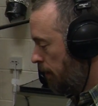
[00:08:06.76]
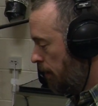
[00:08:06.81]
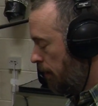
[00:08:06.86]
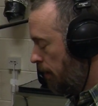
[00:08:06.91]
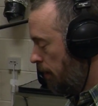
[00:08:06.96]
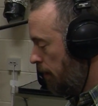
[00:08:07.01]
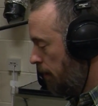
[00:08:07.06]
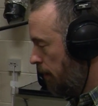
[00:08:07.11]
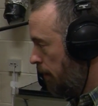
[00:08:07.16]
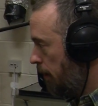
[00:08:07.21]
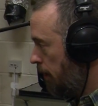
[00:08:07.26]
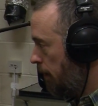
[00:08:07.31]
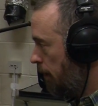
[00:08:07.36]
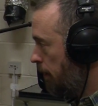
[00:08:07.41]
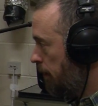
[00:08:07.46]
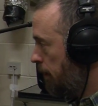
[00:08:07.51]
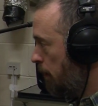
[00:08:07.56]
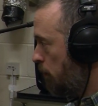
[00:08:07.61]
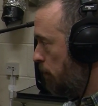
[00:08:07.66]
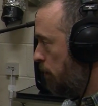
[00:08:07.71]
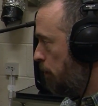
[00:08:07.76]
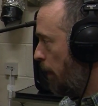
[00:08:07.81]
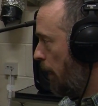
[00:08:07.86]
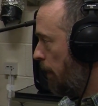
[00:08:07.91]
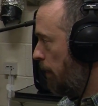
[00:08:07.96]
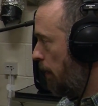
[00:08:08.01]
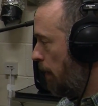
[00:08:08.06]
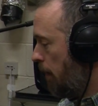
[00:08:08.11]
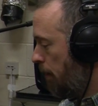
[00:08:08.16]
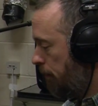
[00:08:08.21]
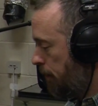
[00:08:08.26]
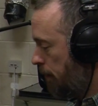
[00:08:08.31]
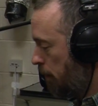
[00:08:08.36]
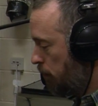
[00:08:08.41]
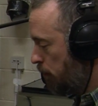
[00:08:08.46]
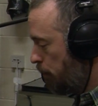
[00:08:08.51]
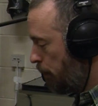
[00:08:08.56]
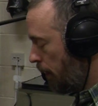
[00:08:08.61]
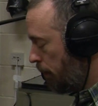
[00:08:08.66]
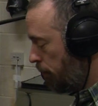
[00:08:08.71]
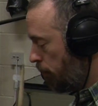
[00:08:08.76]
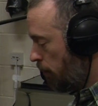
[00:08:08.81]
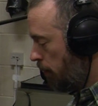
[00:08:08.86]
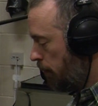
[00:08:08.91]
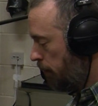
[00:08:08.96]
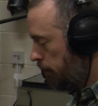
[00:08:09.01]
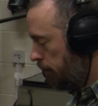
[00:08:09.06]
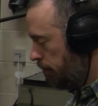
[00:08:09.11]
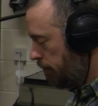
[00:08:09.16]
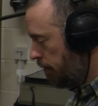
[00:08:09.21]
that one's panned left, that one's panned right,